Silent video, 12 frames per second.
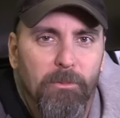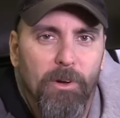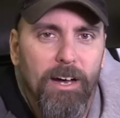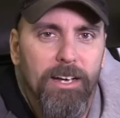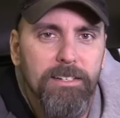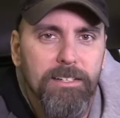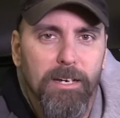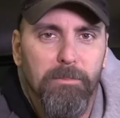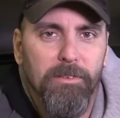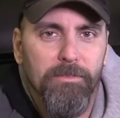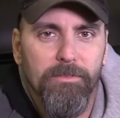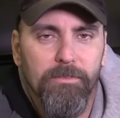Ride
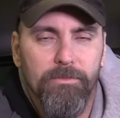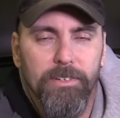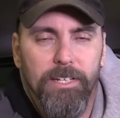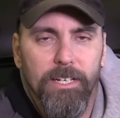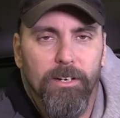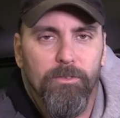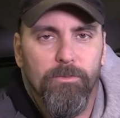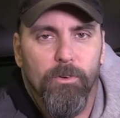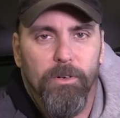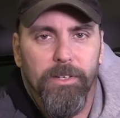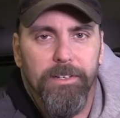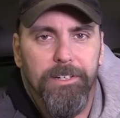type of video
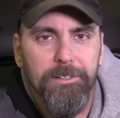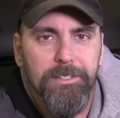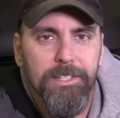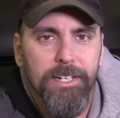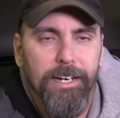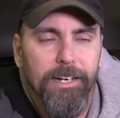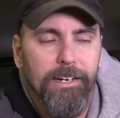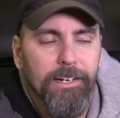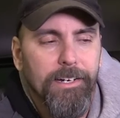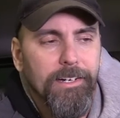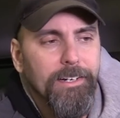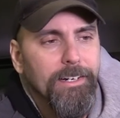for you here today.
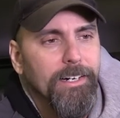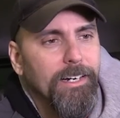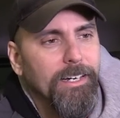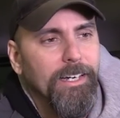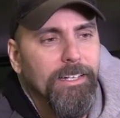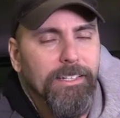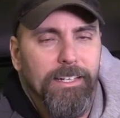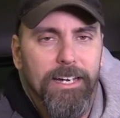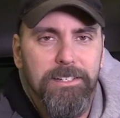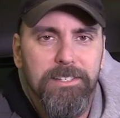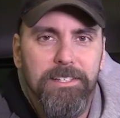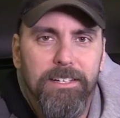Uh, and
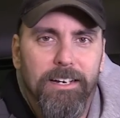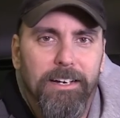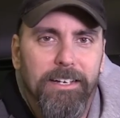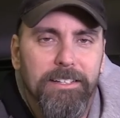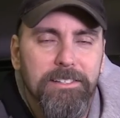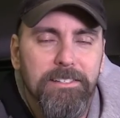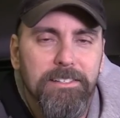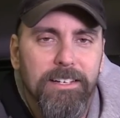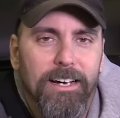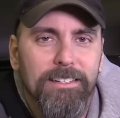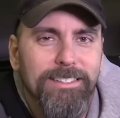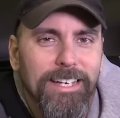yes, uh, it's
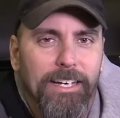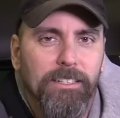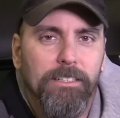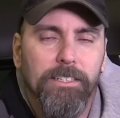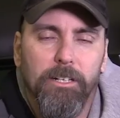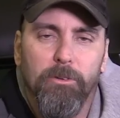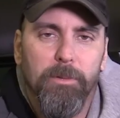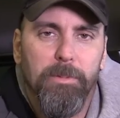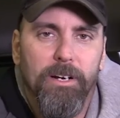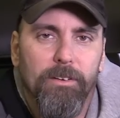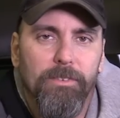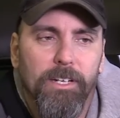not technically a
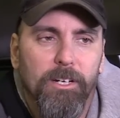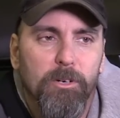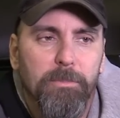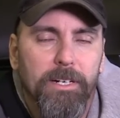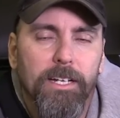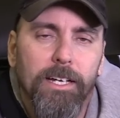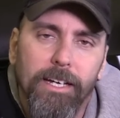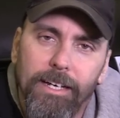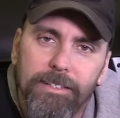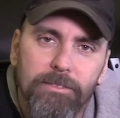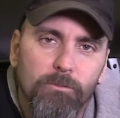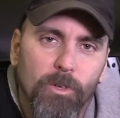repair video, but
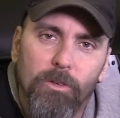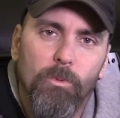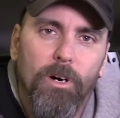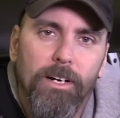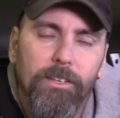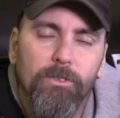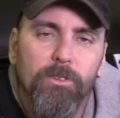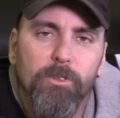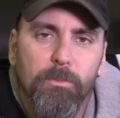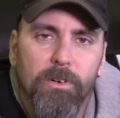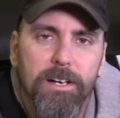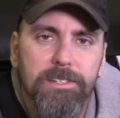it will walk you through
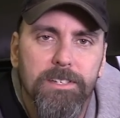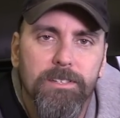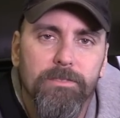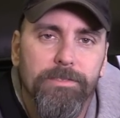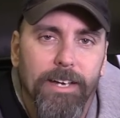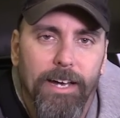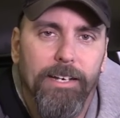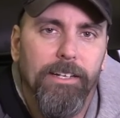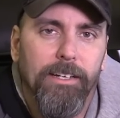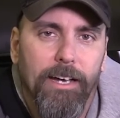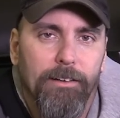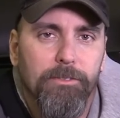the process of
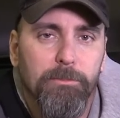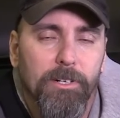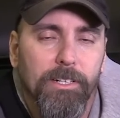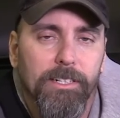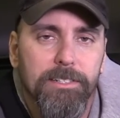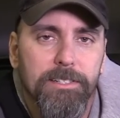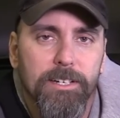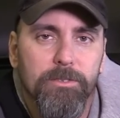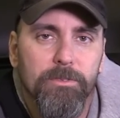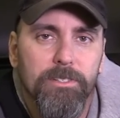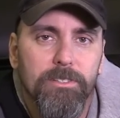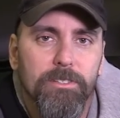adding aftermarket
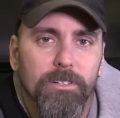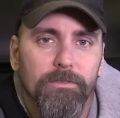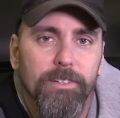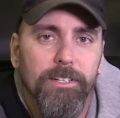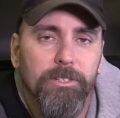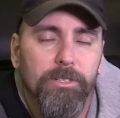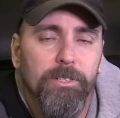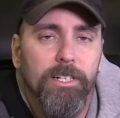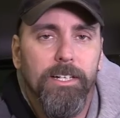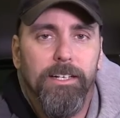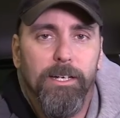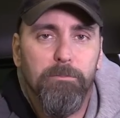accessories to your vehicle.
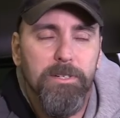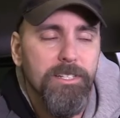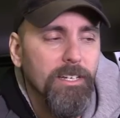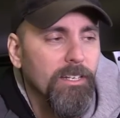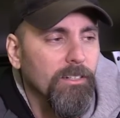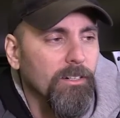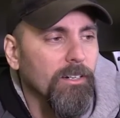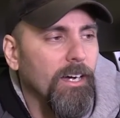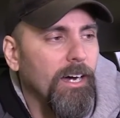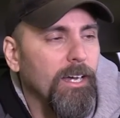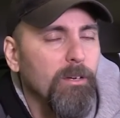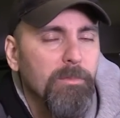In particular,
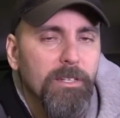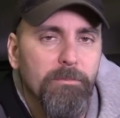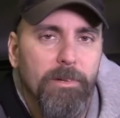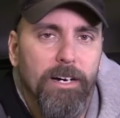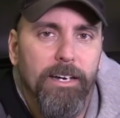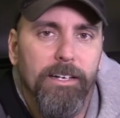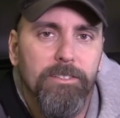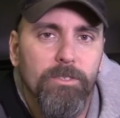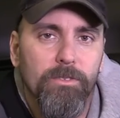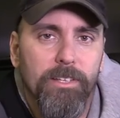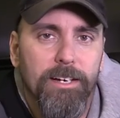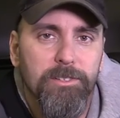I am in my
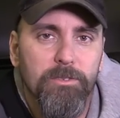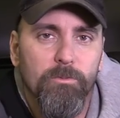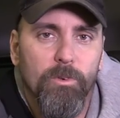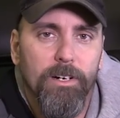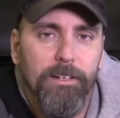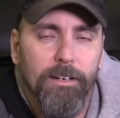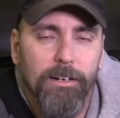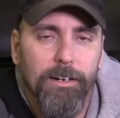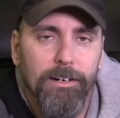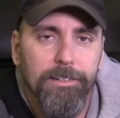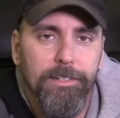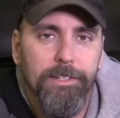2001
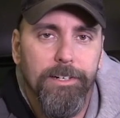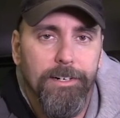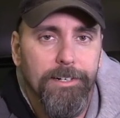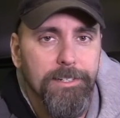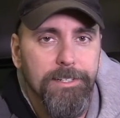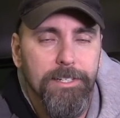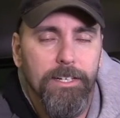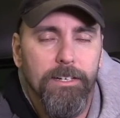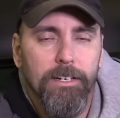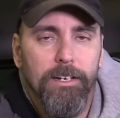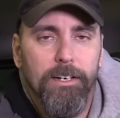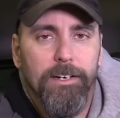Honda Odyssey
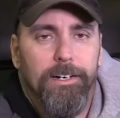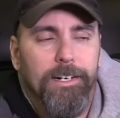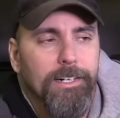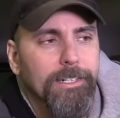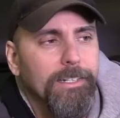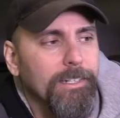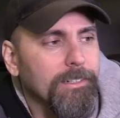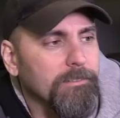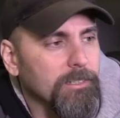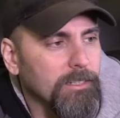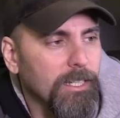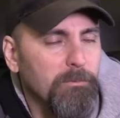uh,
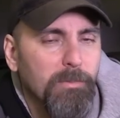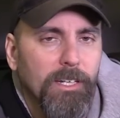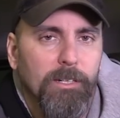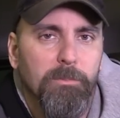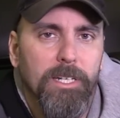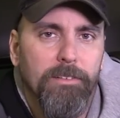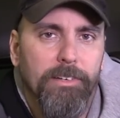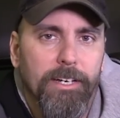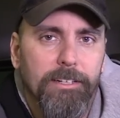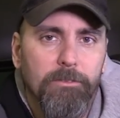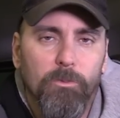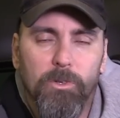and it being a
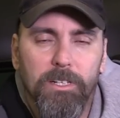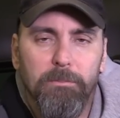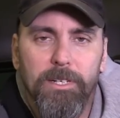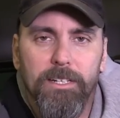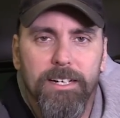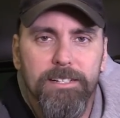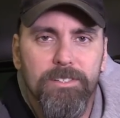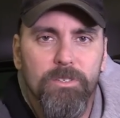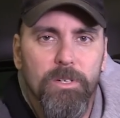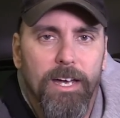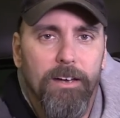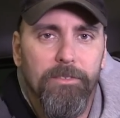minivan, wouldn't it be nice
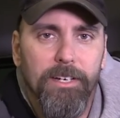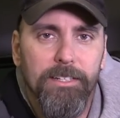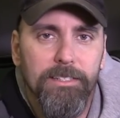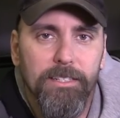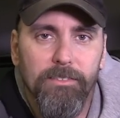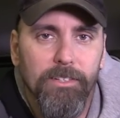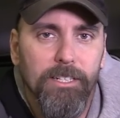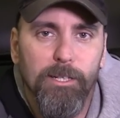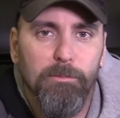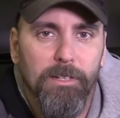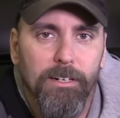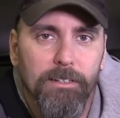to have a
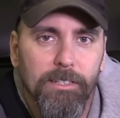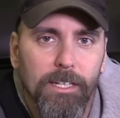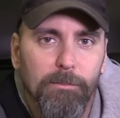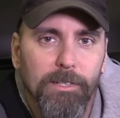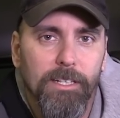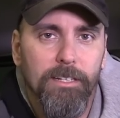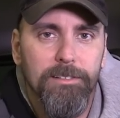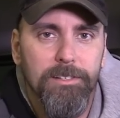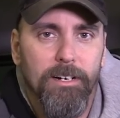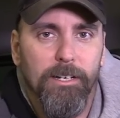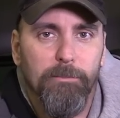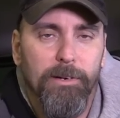DVD player to keep the kids
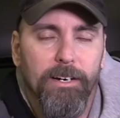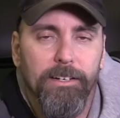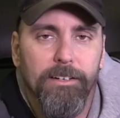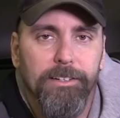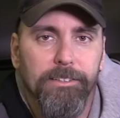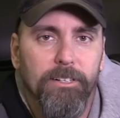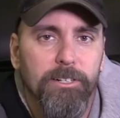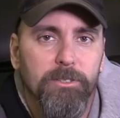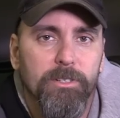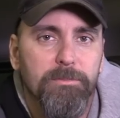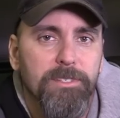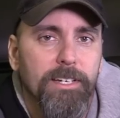occupied on long
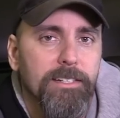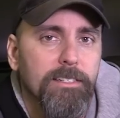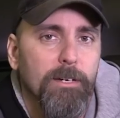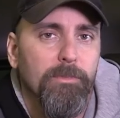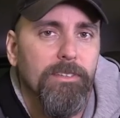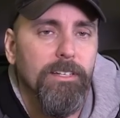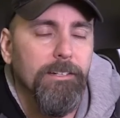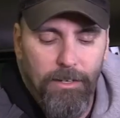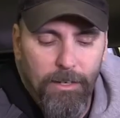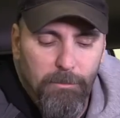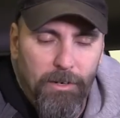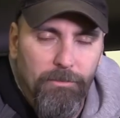trips, that type of thing?
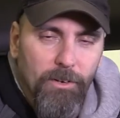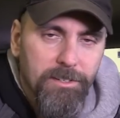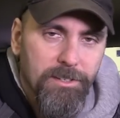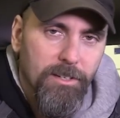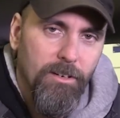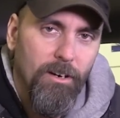My friends at